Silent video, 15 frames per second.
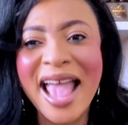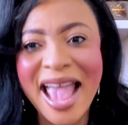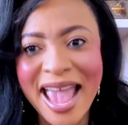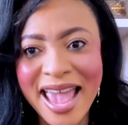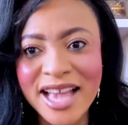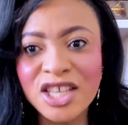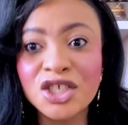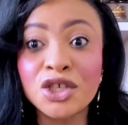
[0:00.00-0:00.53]

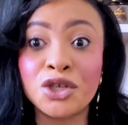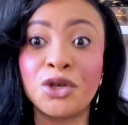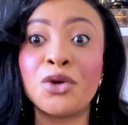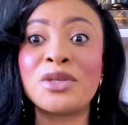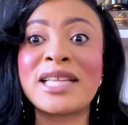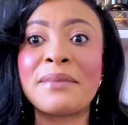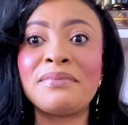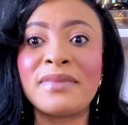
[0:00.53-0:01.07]
edge,
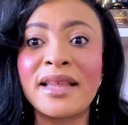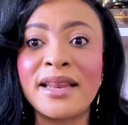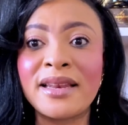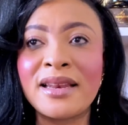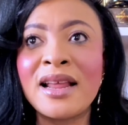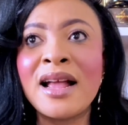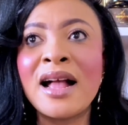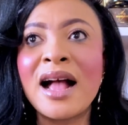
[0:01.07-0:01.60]

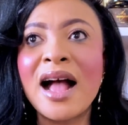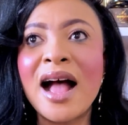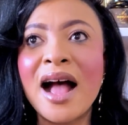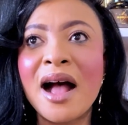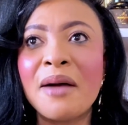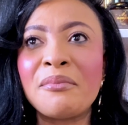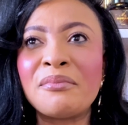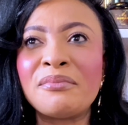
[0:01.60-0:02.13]
something
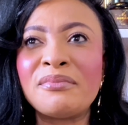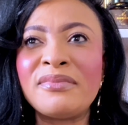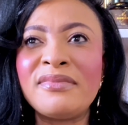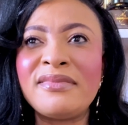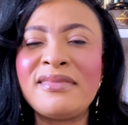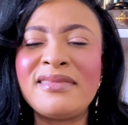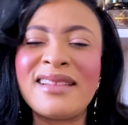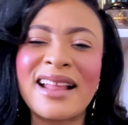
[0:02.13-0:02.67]

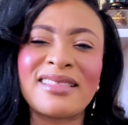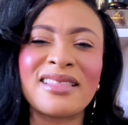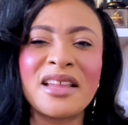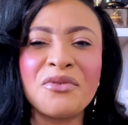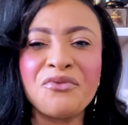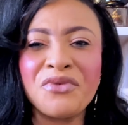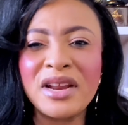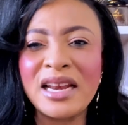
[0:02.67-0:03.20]

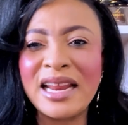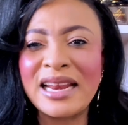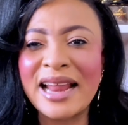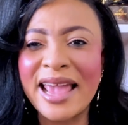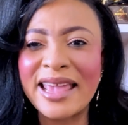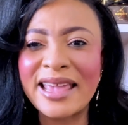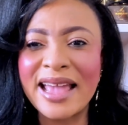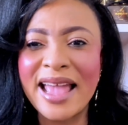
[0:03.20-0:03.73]
nothing really
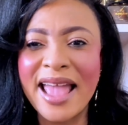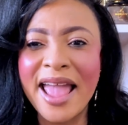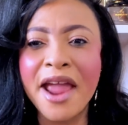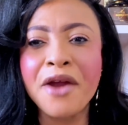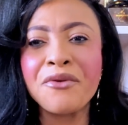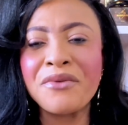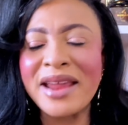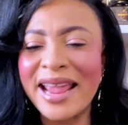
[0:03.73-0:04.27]
like
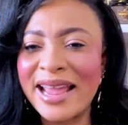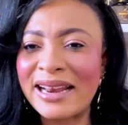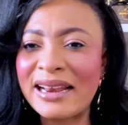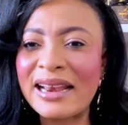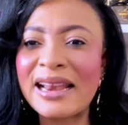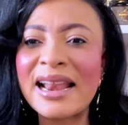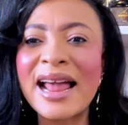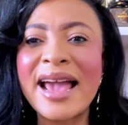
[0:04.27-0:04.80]
airy and
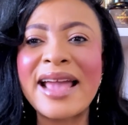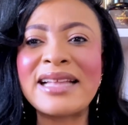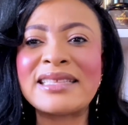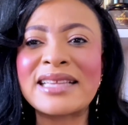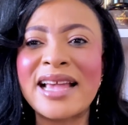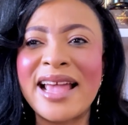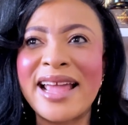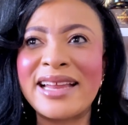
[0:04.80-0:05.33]

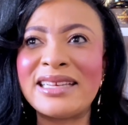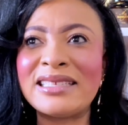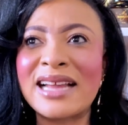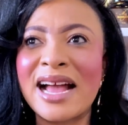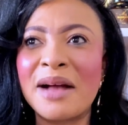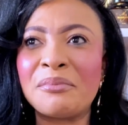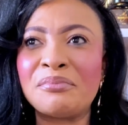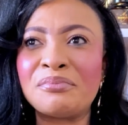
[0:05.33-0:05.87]
light and
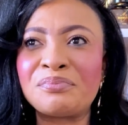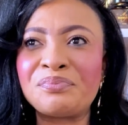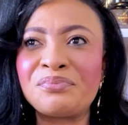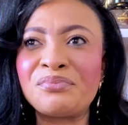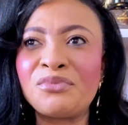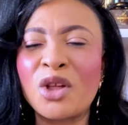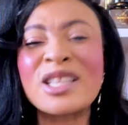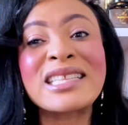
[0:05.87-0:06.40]

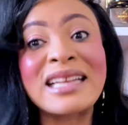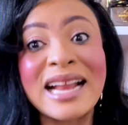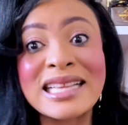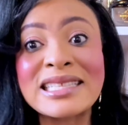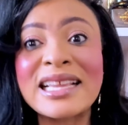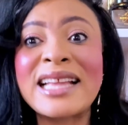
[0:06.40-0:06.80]
not last.